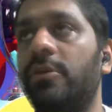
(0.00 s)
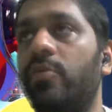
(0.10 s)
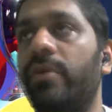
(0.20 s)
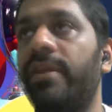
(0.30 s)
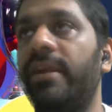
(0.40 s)

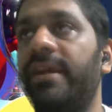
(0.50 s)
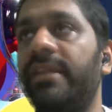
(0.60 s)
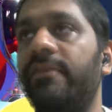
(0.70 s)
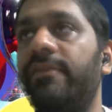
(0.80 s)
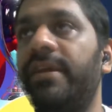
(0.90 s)
Quickly
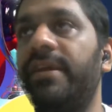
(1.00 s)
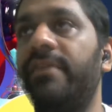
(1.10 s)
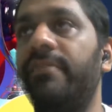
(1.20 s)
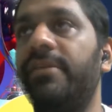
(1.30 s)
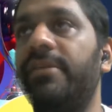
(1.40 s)
take the free kick.
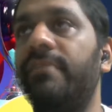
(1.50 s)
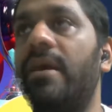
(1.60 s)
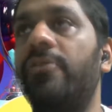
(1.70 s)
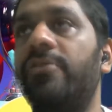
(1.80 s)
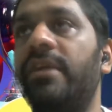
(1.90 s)
Mason
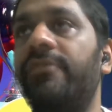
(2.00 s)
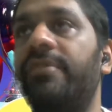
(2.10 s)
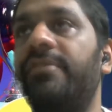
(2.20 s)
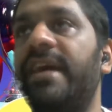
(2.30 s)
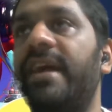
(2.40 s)
Mount on the left
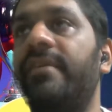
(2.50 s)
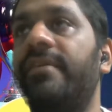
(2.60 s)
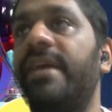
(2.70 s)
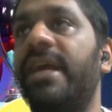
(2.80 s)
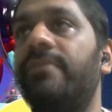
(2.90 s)
hand side.
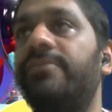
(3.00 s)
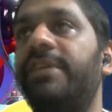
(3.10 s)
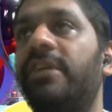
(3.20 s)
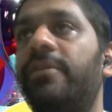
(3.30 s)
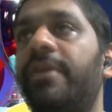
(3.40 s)
There comes
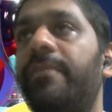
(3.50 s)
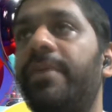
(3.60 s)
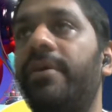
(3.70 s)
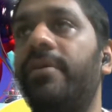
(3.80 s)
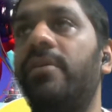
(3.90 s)

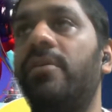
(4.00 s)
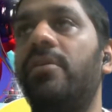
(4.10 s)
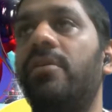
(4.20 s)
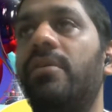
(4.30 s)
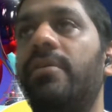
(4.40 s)
Trippier.
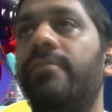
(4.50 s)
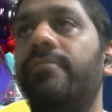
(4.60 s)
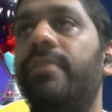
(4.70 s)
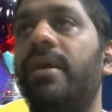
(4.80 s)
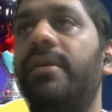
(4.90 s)

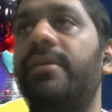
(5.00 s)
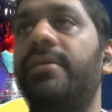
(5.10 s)
But